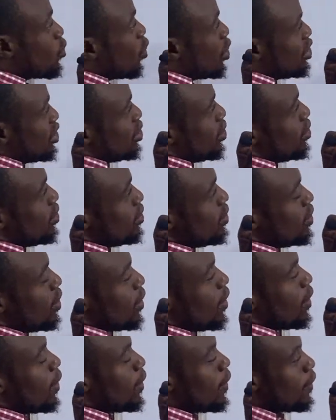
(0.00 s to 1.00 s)
question,
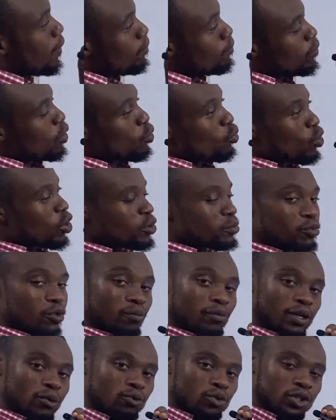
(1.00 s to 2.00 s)
um, word
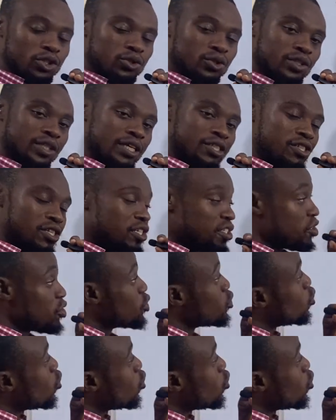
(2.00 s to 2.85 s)
problem question that's leading to